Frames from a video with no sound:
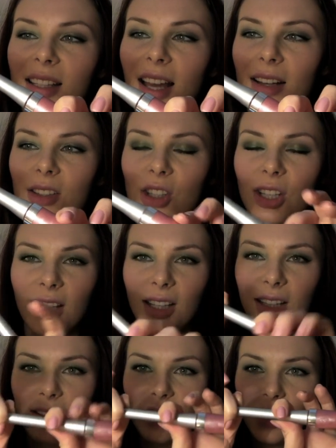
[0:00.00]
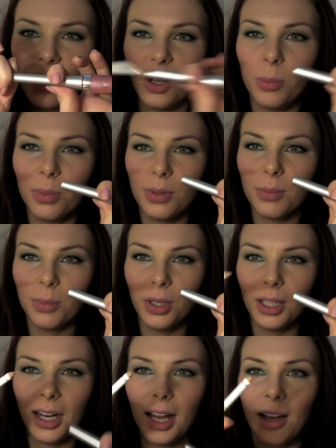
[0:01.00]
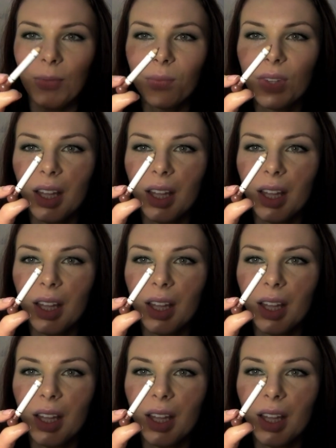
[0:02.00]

actually in the top, pull it out,